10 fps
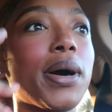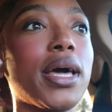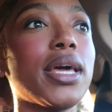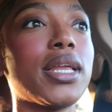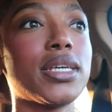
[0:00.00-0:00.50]

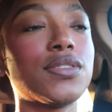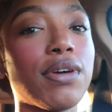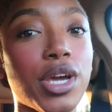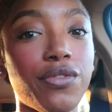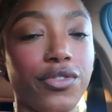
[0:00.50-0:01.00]
But it is
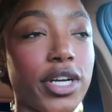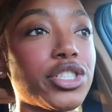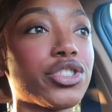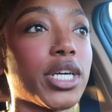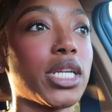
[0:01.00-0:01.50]
very
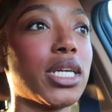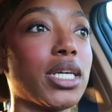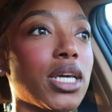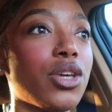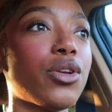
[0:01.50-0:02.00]

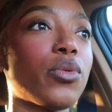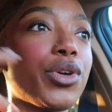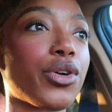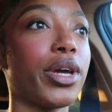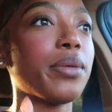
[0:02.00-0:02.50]
frustrating, you know,
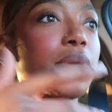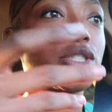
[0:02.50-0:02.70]
when you're in a